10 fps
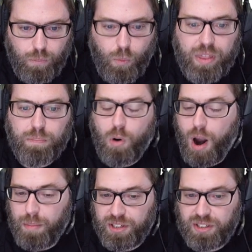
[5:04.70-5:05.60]
with
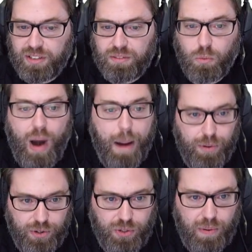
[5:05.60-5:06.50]
promise
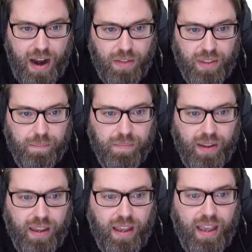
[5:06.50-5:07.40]
wrappers around them,
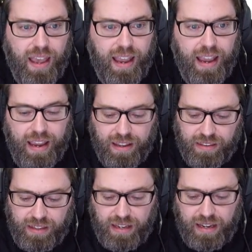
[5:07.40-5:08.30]

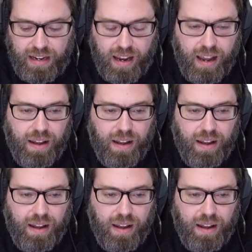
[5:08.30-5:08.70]
and the